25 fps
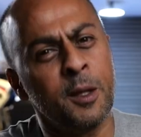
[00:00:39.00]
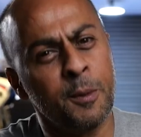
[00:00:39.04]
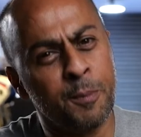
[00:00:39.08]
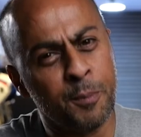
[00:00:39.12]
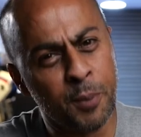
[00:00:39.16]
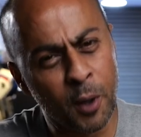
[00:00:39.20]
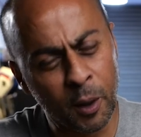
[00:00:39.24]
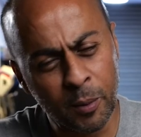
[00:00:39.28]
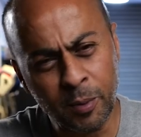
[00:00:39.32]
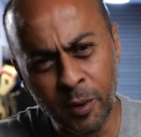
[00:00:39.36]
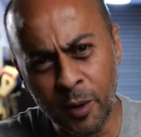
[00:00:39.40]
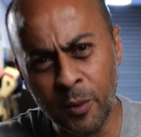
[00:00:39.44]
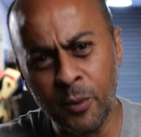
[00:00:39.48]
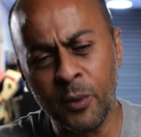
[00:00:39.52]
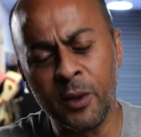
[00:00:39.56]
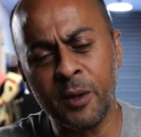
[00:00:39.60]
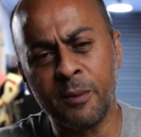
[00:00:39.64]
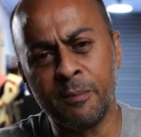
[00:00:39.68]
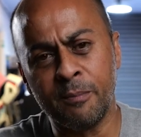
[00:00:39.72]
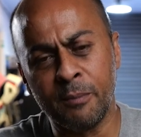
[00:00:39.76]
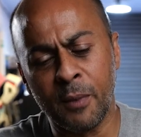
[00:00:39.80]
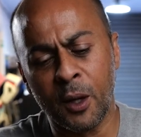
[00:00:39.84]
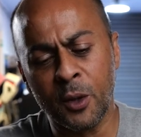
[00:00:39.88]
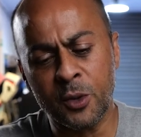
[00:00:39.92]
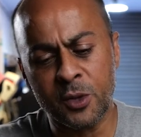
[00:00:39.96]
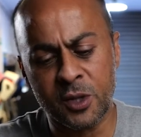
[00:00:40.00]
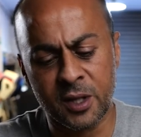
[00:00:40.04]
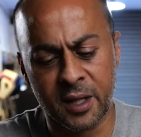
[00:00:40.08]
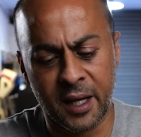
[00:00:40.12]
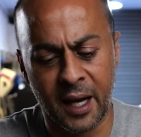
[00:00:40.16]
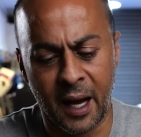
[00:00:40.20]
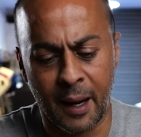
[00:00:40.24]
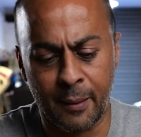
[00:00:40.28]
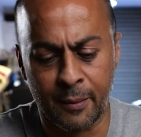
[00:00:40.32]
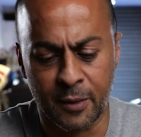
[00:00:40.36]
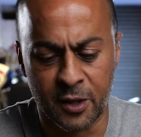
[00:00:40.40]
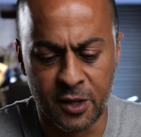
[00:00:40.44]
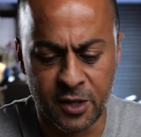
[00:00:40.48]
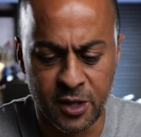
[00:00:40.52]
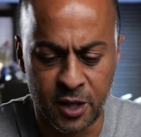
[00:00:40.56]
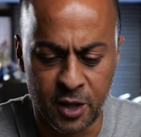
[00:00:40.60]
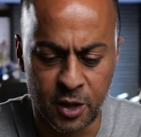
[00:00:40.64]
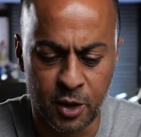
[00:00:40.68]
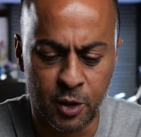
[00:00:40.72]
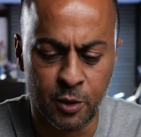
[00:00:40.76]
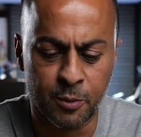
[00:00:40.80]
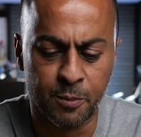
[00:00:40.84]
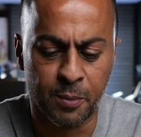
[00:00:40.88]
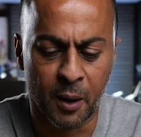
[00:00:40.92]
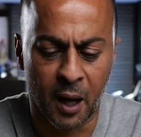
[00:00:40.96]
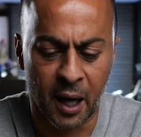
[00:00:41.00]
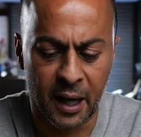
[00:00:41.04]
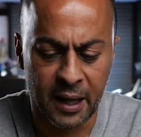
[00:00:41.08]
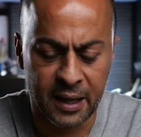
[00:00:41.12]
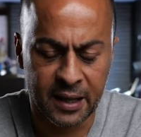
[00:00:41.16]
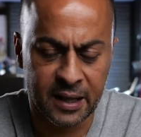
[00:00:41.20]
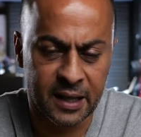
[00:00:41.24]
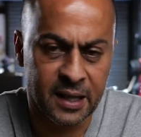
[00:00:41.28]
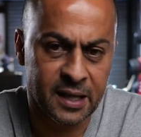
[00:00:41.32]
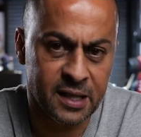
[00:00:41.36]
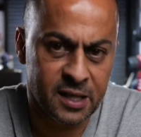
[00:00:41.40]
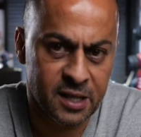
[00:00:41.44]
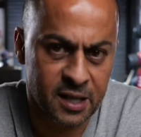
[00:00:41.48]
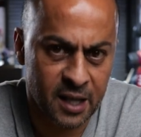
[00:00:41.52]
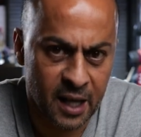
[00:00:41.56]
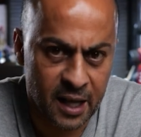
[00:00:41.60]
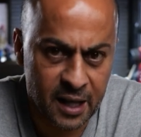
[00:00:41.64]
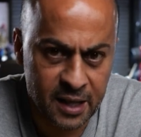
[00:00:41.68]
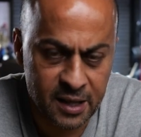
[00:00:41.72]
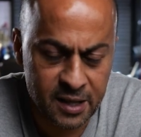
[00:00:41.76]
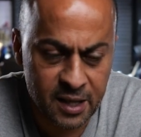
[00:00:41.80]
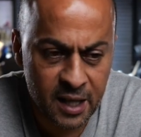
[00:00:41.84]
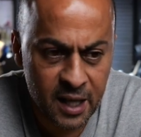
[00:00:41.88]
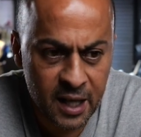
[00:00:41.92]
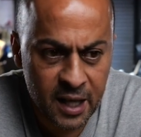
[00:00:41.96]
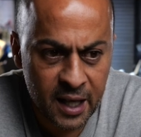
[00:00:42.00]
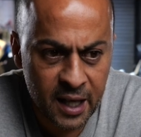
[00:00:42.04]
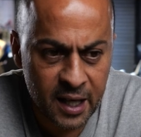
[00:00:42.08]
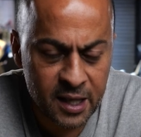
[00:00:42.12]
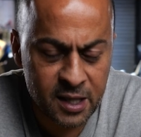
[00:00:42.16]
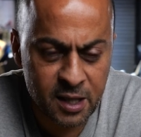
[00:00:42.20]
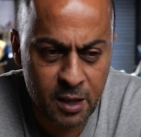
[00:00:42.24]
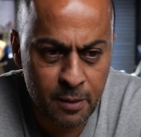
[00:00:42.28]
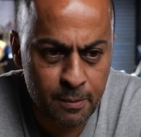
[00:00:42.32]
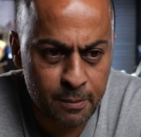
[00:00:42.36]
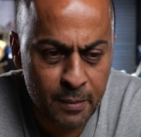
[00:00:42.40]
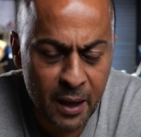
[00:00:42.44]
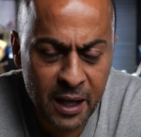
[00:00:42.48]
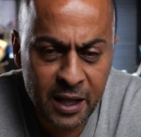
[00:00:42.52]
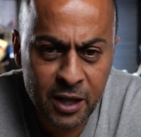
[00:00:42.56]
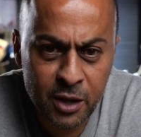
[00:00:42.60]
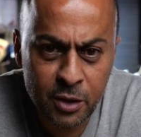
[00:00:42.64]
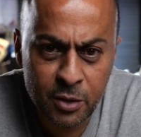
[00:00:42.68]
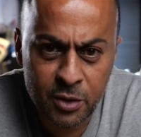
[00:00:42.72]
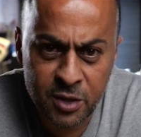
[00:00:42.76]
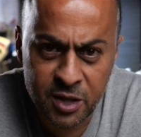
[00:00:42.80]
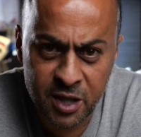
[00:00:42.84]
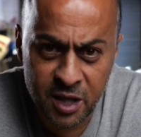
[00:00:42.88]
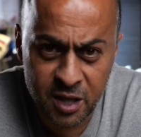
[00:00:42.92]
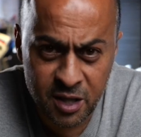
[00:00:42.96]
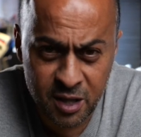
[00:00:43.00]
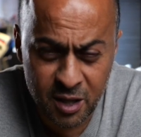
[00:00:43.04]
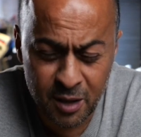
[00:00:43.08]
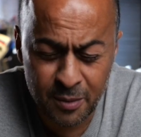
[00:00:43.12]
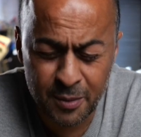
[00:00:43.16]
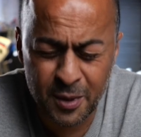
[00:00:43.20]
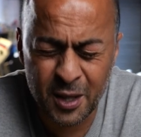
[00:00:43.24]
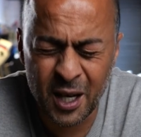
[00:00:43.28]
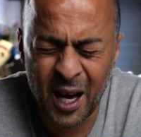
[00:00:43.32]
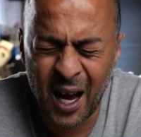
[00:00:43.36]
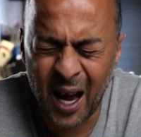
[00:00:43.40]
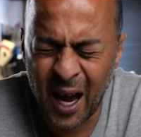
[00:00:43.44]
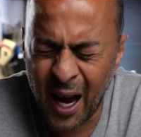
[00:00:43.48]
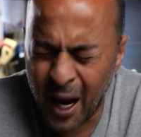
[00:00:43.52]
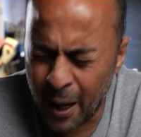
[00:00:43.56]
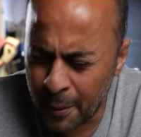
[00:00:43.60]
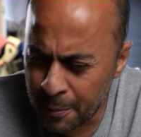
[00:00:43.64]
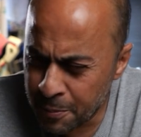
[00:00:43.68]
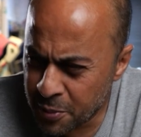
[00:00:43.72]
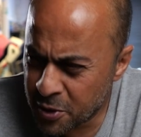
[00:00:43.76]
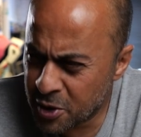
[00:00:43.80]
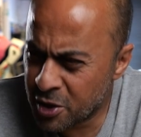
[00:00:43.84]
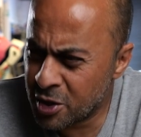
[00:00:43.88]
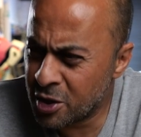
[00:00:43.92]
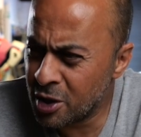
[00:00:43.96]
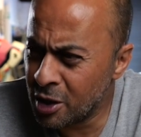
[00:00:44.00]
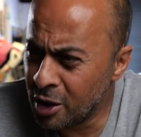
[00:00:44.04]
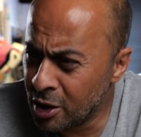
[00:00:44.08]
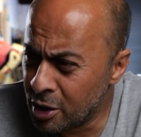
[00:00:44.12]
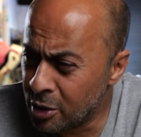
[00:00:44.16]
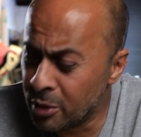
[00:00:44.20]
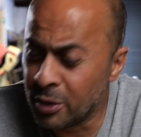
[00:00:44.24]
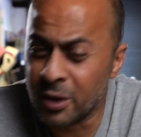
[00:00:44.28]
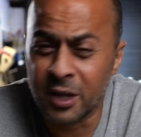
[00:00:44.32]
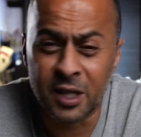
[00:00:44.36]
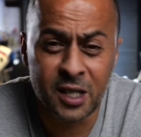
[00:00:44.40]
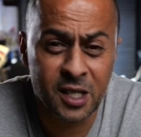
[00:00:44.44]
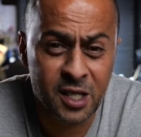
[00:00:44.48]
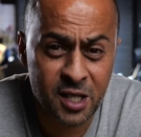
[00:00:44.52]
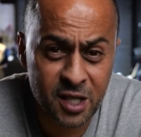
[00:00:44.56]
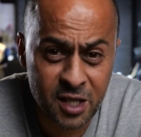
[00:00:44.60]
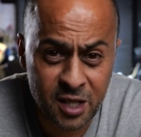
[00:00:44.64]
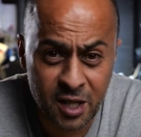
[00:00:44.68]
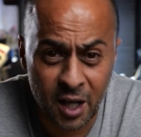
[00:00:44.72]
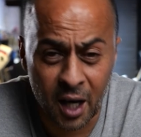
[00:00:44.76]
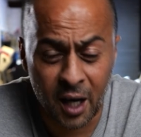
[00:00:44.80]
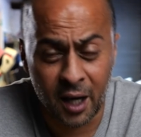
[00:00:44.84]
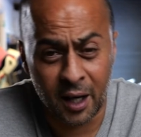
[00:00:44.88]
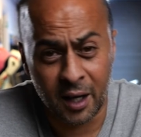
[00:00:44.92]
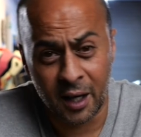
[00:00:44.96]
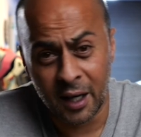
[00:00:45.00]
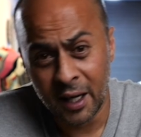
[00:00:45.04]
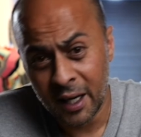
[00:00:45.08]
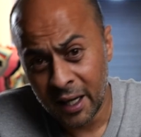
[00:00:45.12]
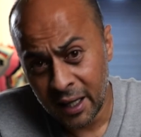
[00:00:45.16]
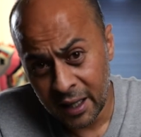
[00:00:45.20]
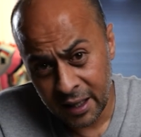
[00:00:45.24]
The problem with most cameras that you buy these days is the menu systems absolutely suck.